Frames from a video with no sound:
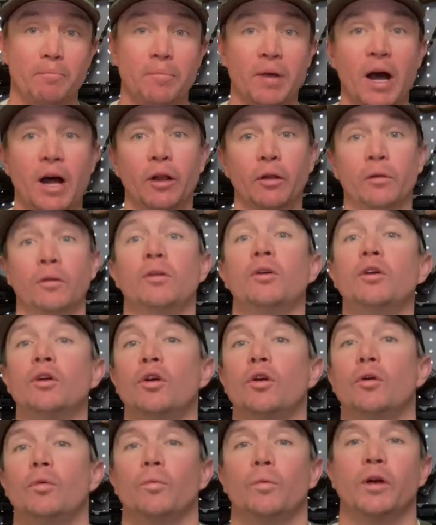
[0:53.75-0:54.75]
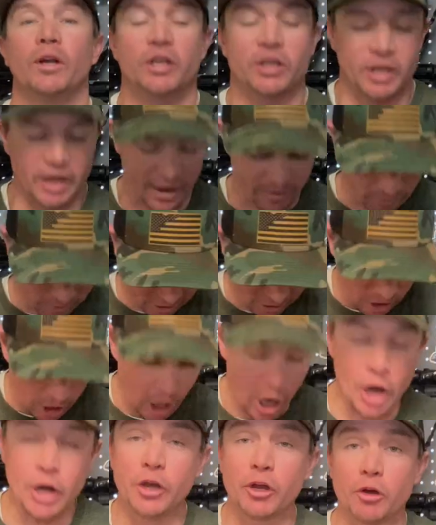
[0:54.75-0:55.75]
belt where you have like an
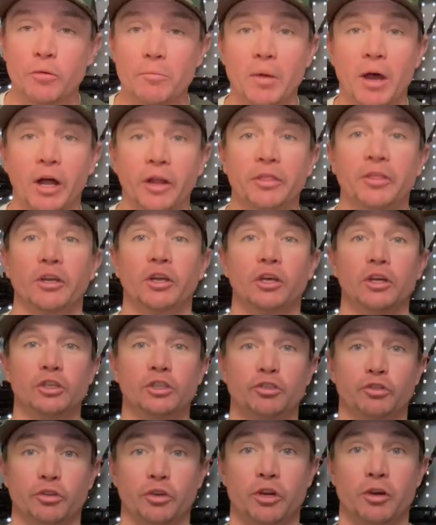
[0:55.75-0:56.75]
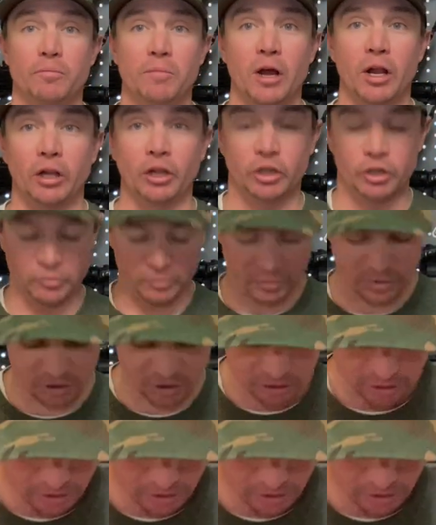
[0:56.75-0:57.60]
underbelt that goes through your belt loops